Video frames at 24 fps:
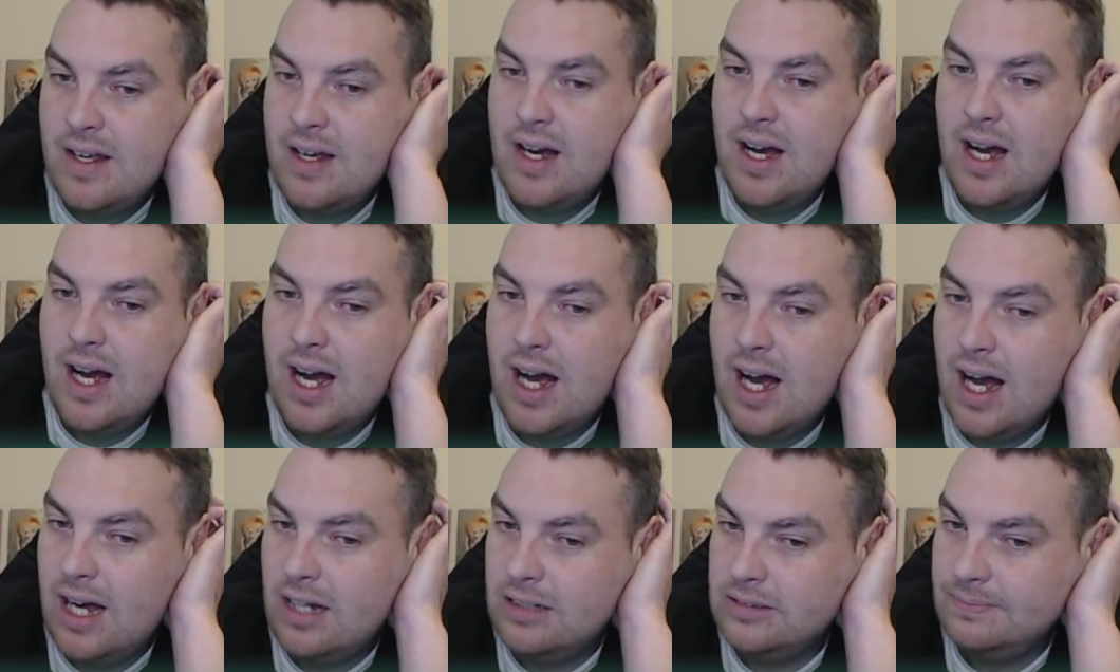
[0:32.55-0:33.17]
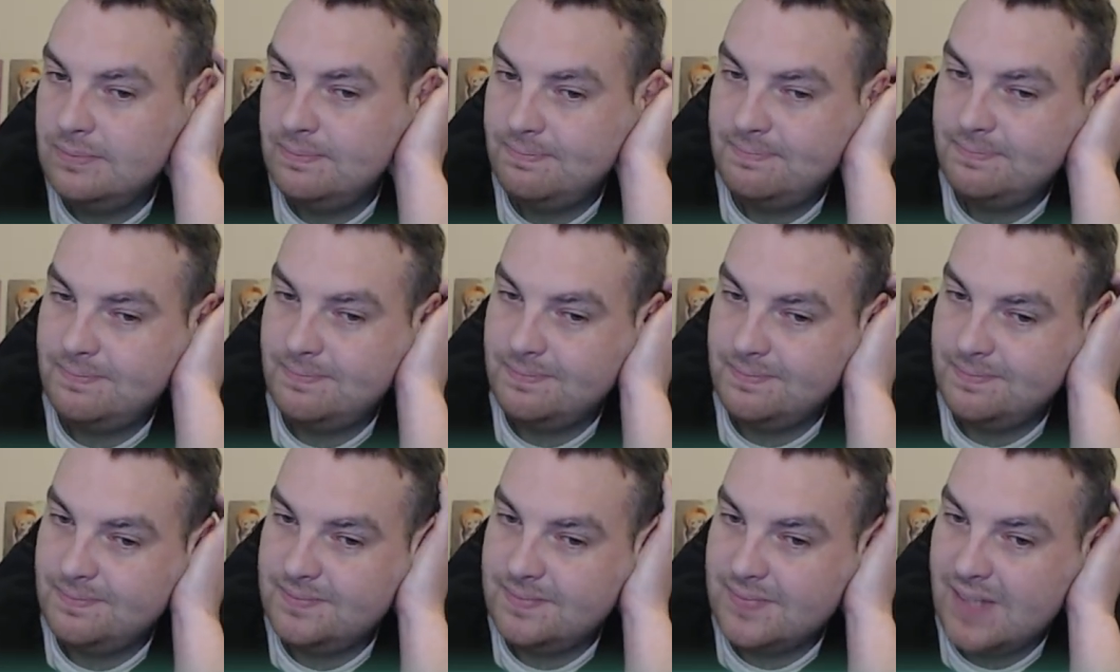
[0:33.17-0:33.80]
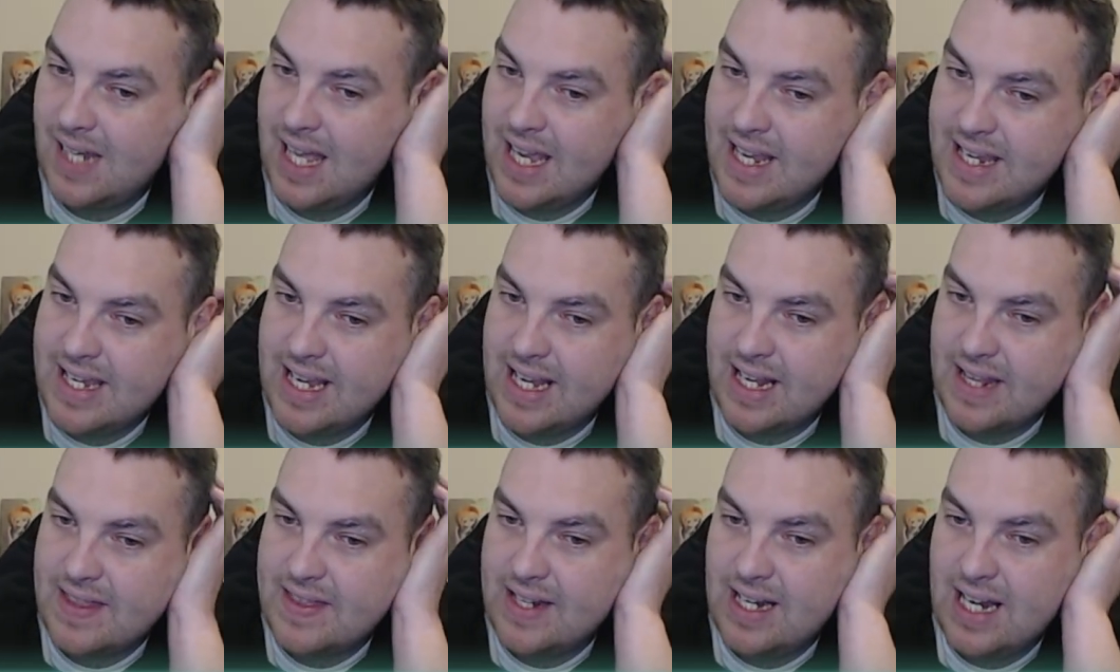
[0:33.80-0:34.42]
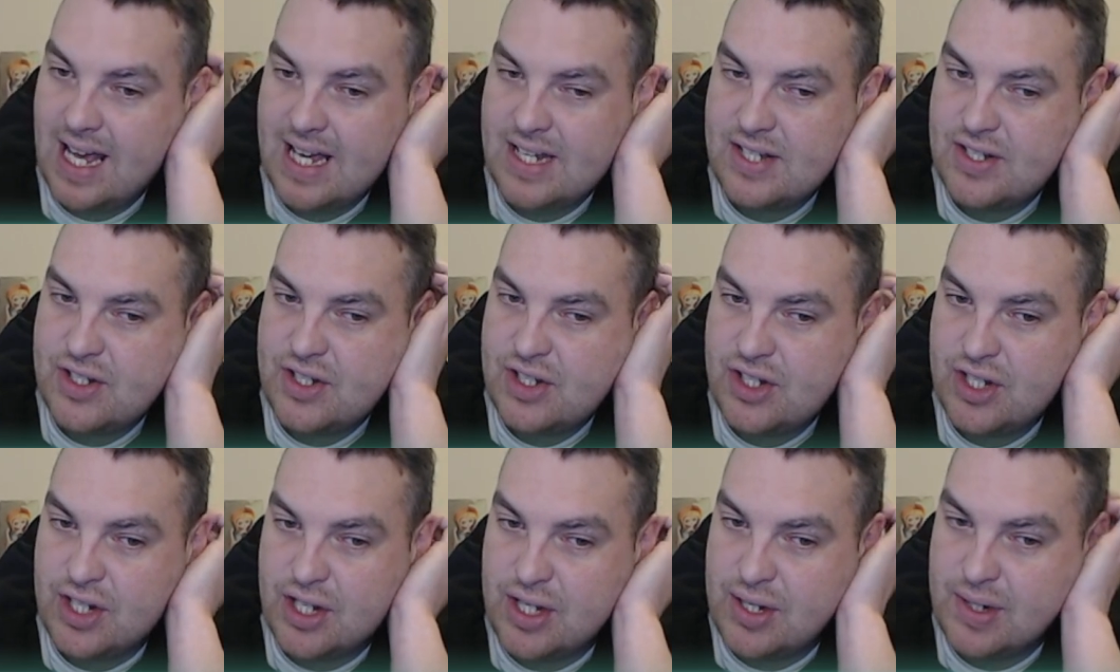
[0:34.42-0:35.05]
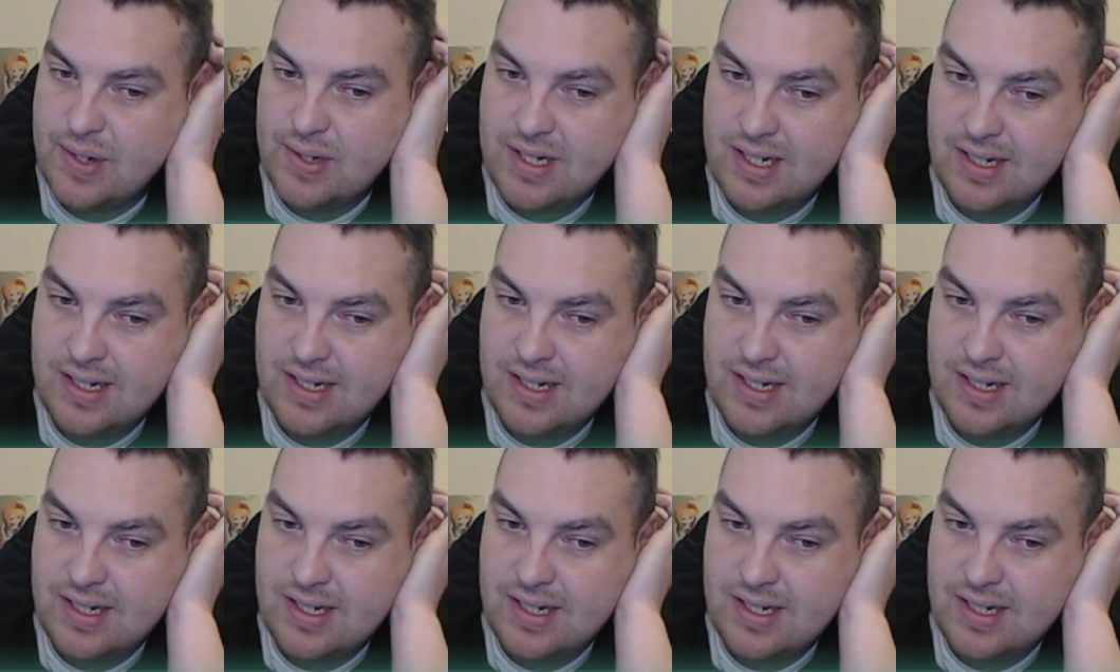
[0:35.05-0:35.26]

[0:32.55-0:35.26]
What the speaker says: They kick the last two.